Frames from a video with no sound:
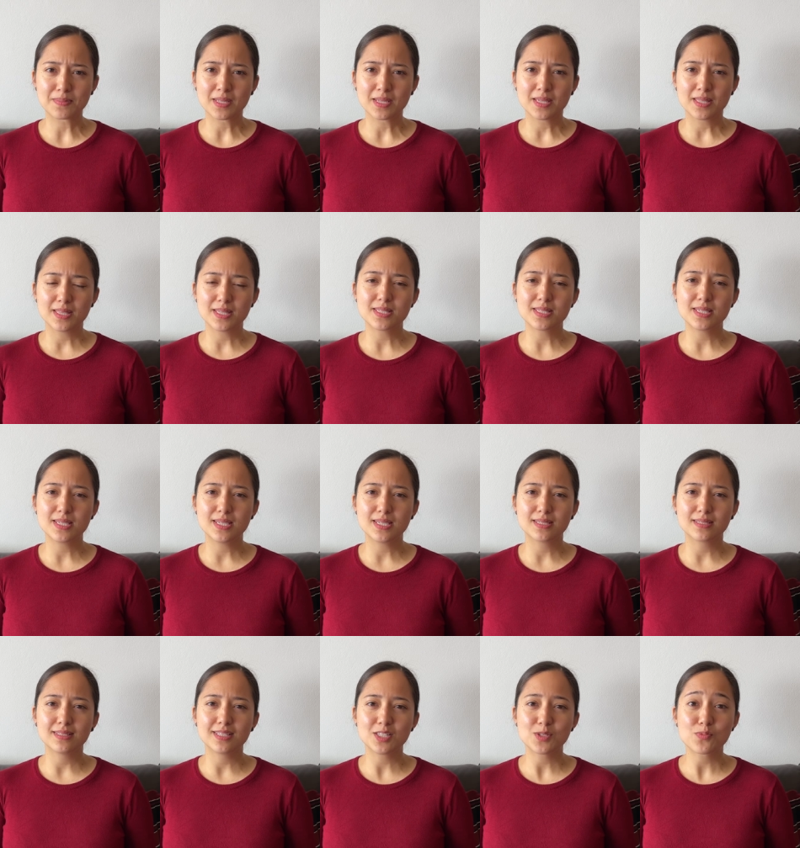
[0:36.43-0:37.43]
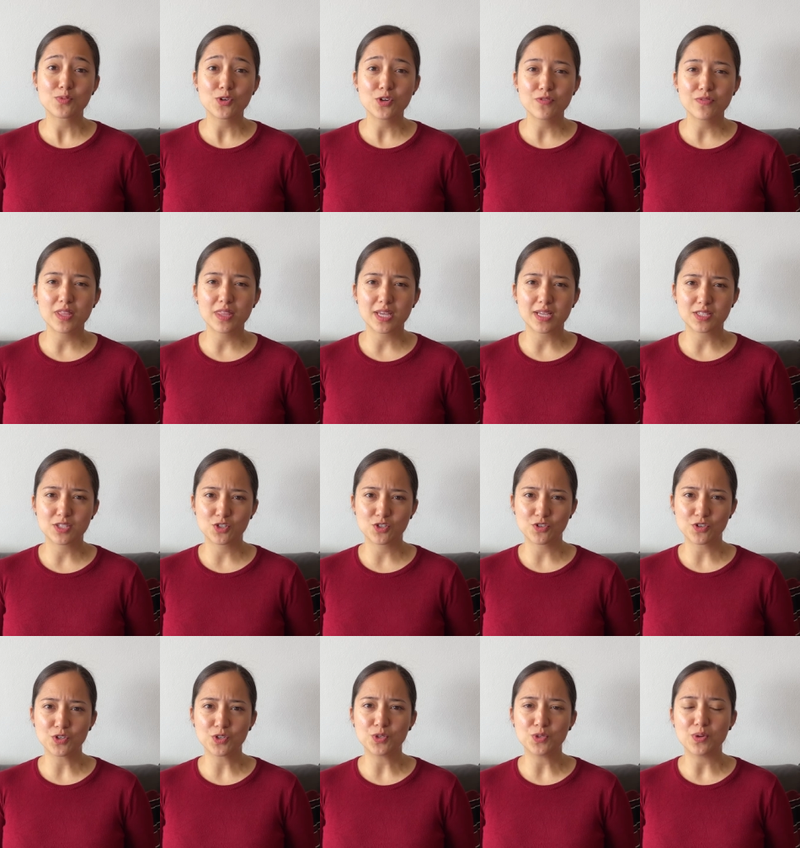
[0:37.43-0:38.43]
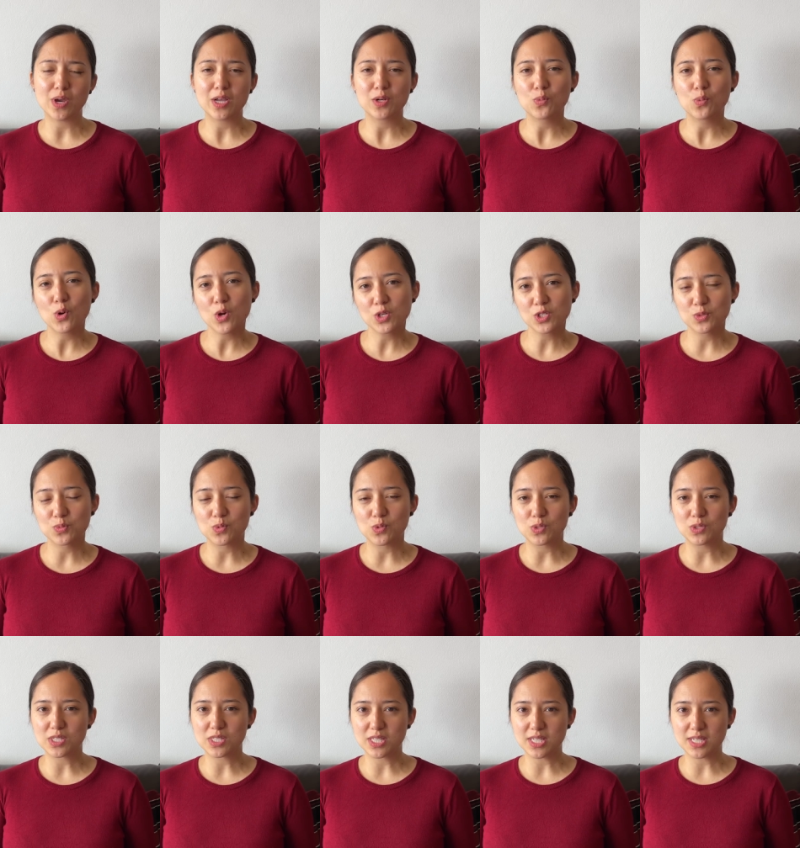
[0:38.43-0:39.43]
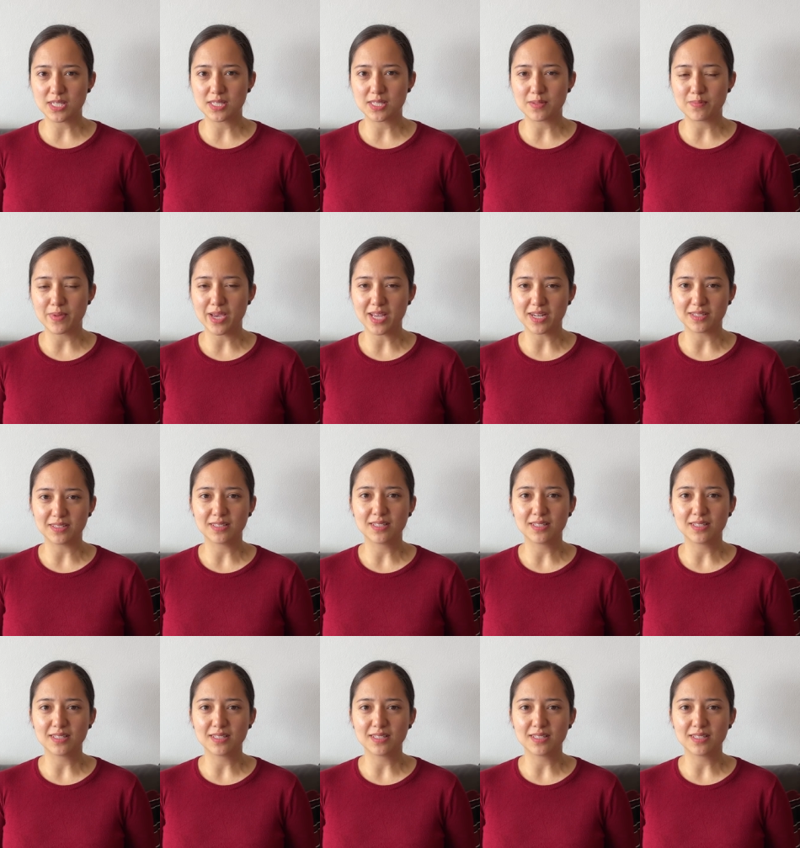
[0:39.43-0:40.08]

This year, let's prove that that's true and work towards things that matter,